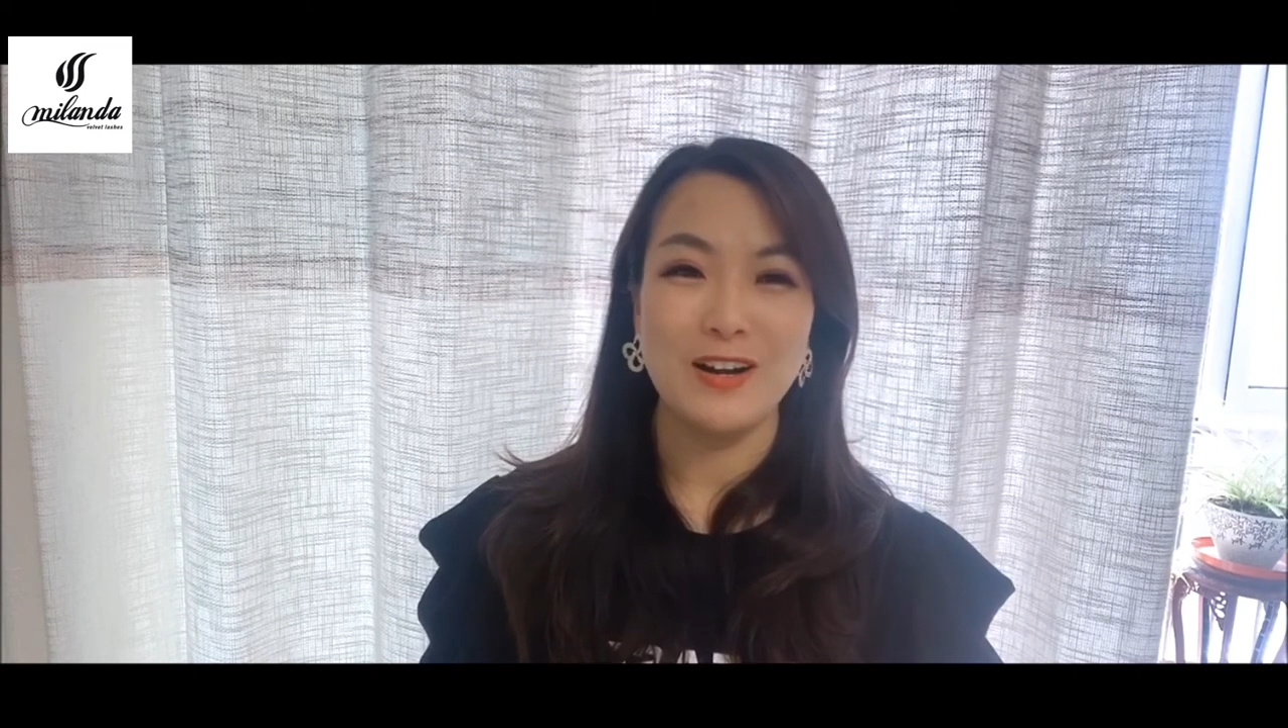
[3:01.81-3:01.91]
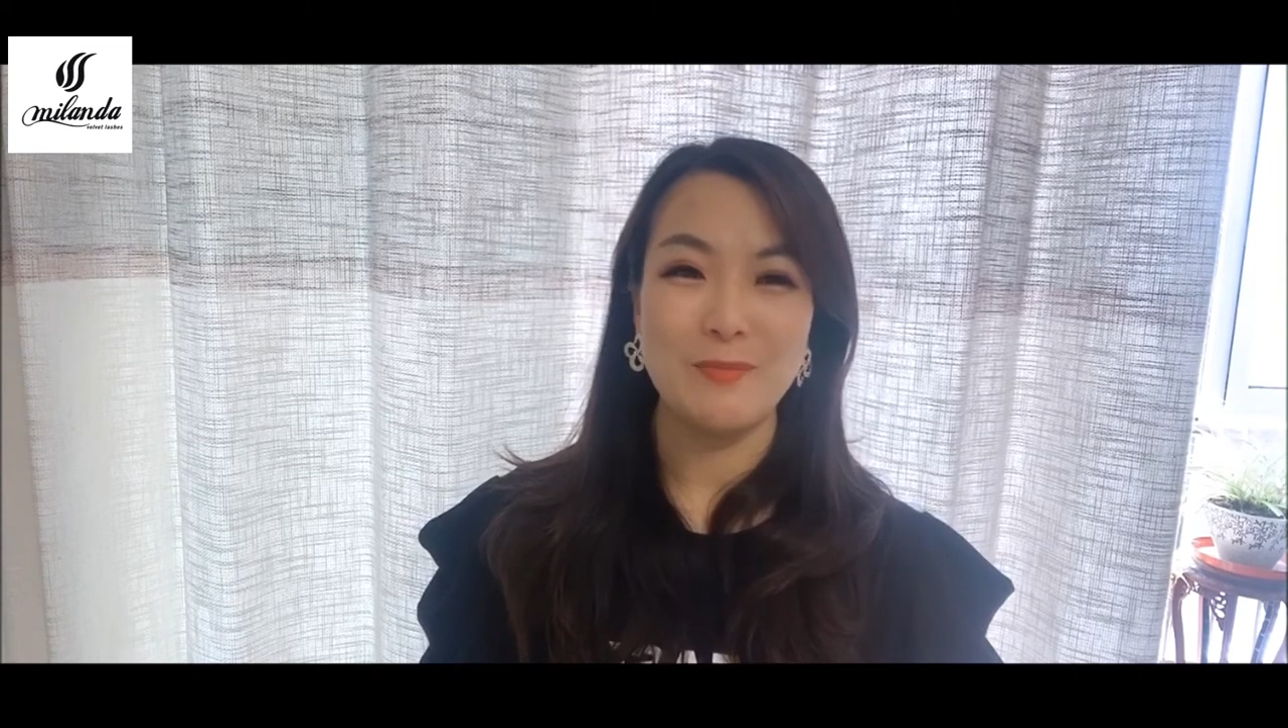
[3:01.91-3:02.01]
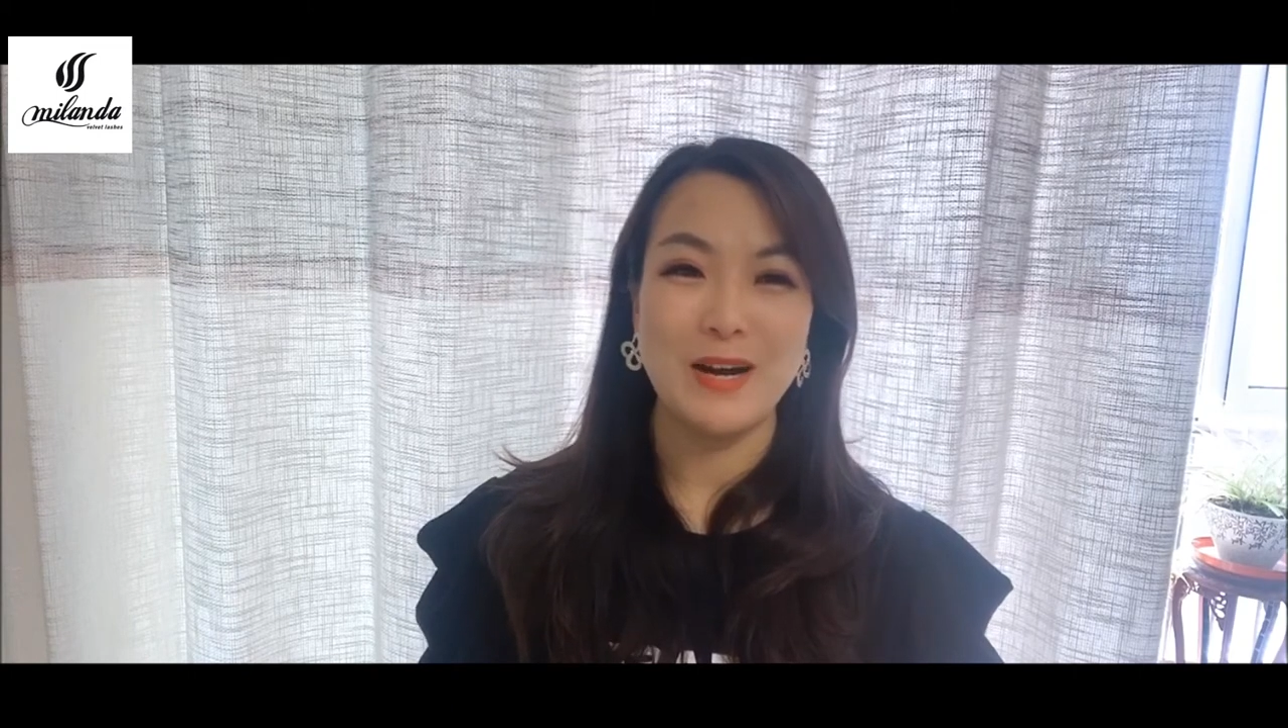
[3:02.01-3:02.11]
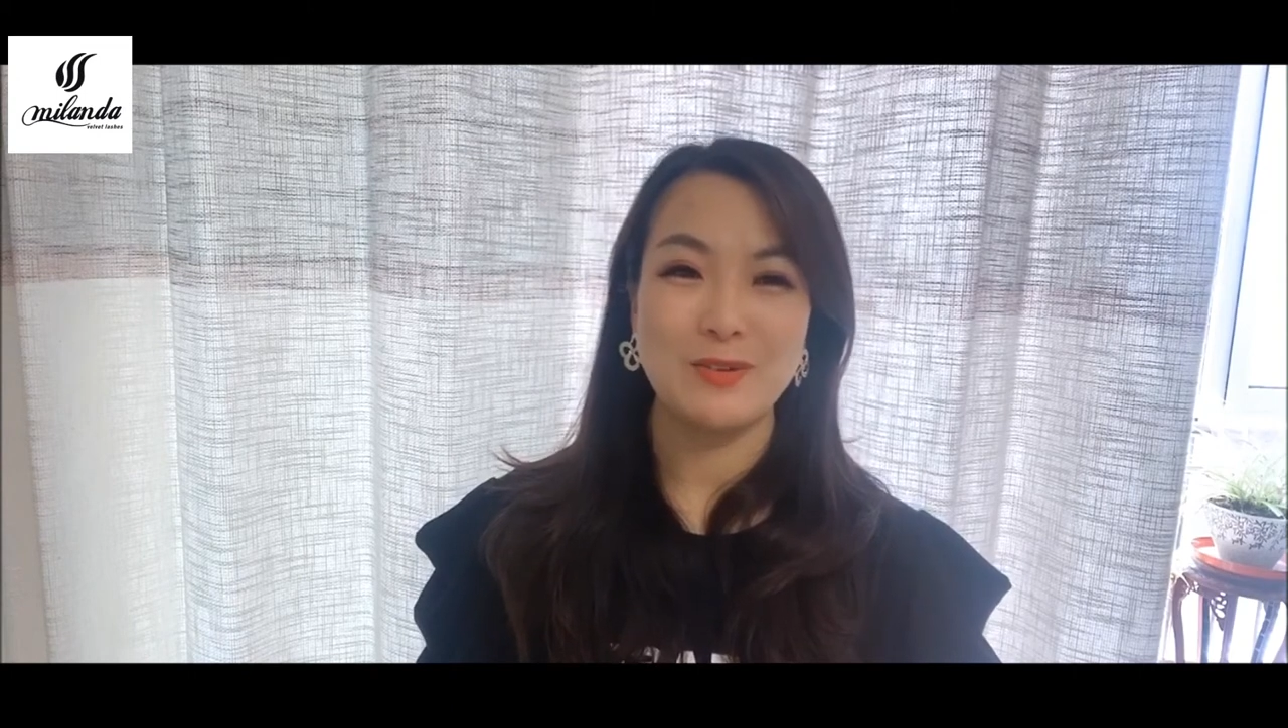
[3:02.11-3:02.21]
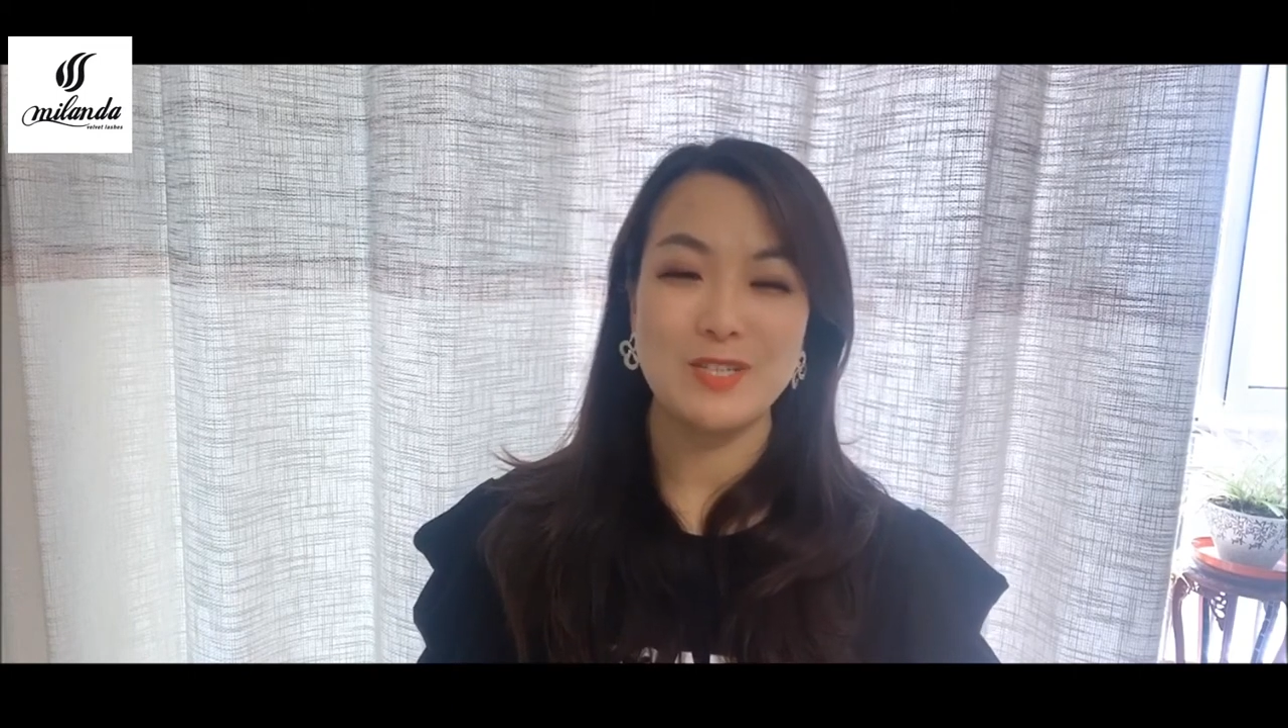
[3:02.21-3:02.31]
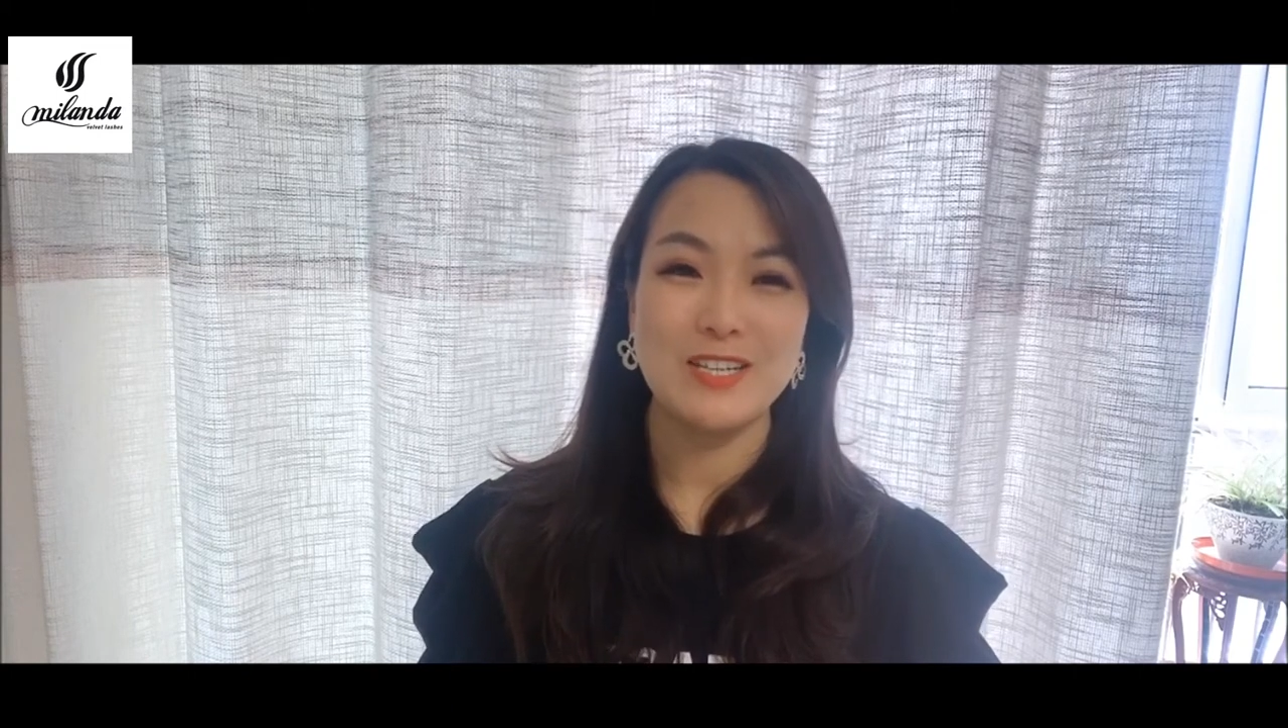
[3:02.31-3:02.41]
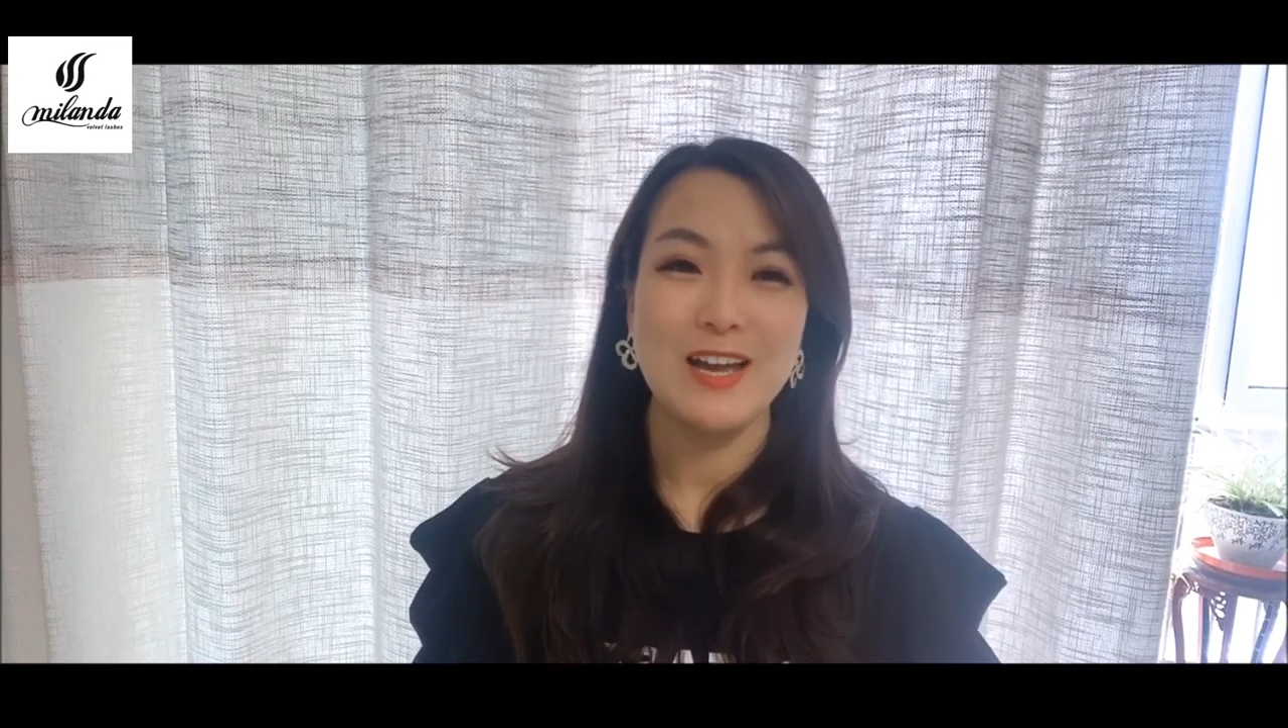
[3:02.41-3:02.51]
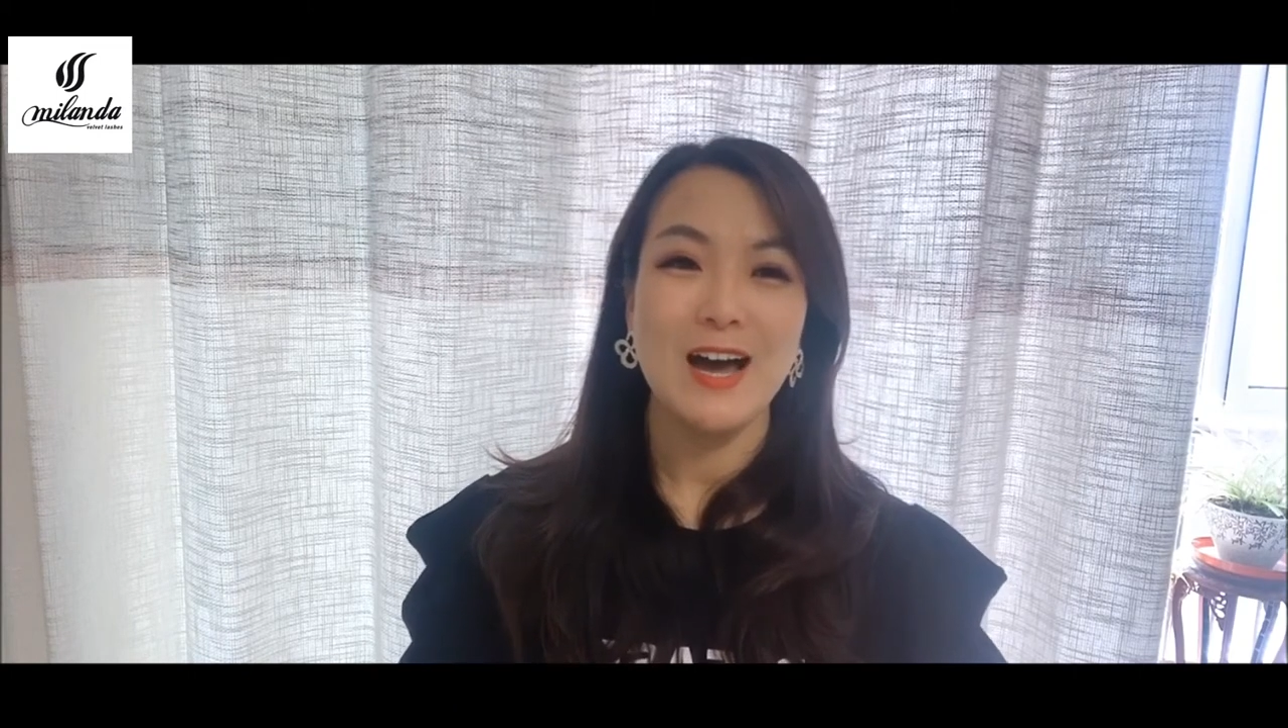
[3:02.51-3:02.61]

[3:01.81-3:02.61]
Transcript: about